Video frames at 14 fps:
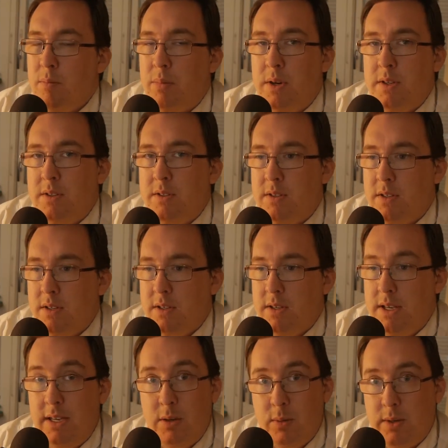But
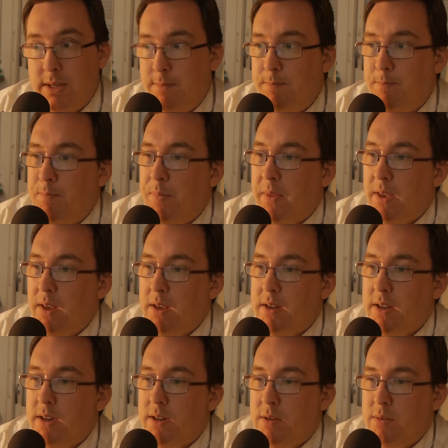anyway,
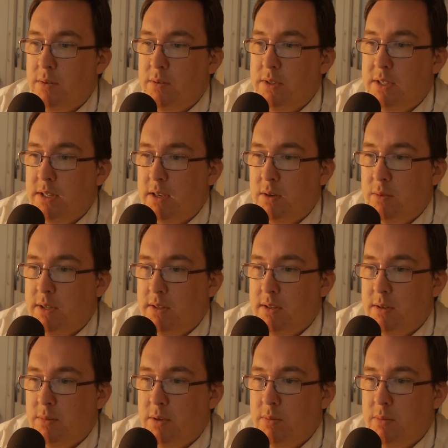now the reason I went
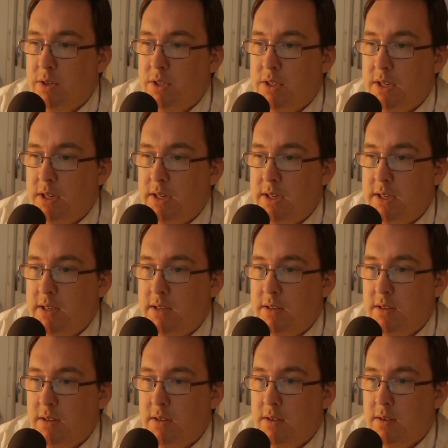there, pretty much I
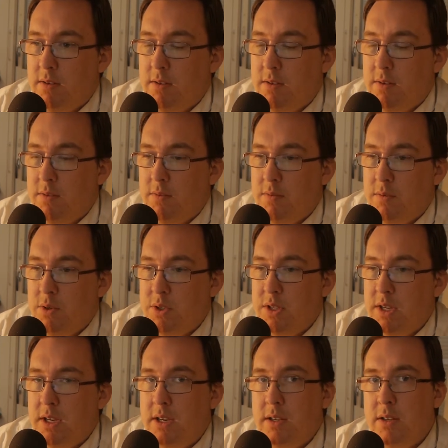
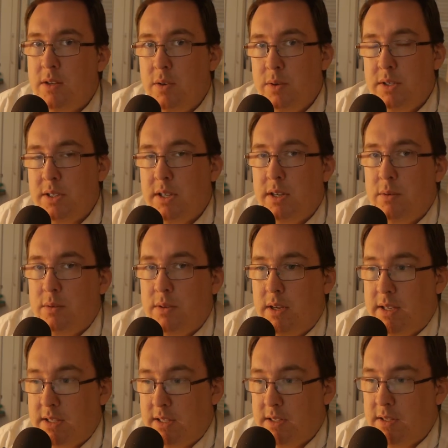noticed that it
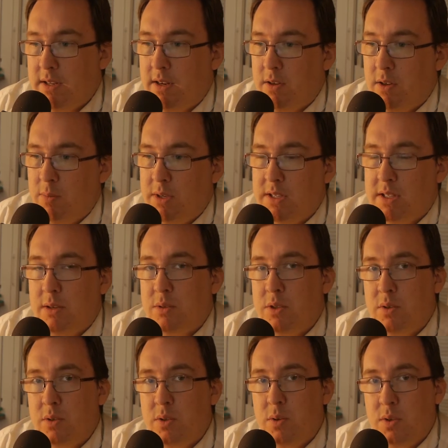existed at all because I was
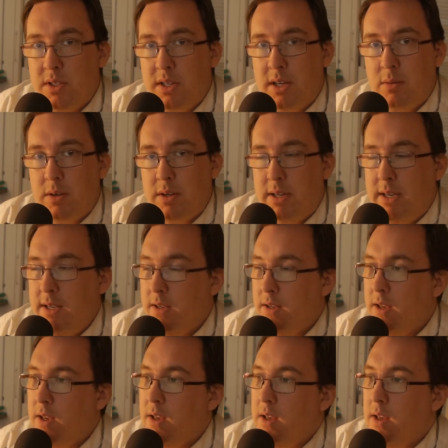going to Osaka one day
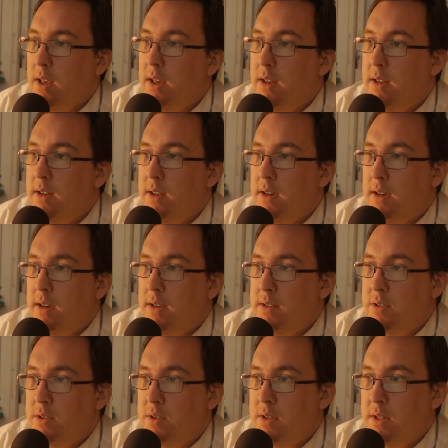and I
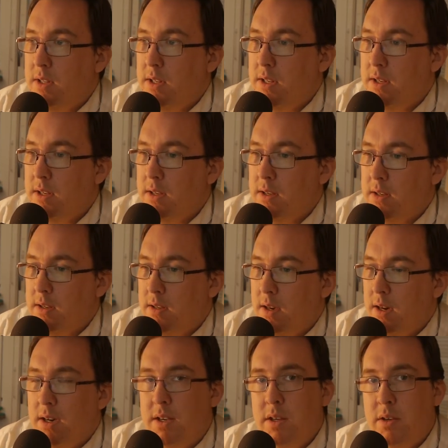took the
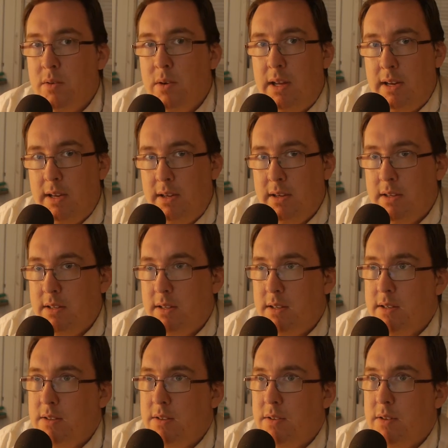Hankyu line,
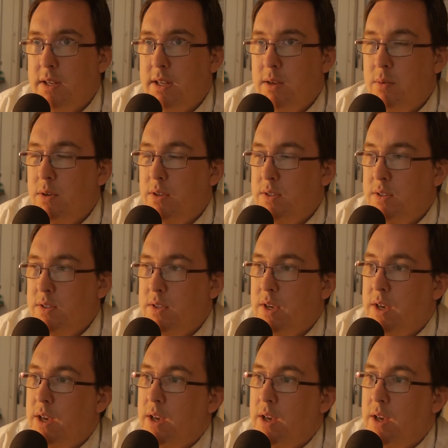I think it was.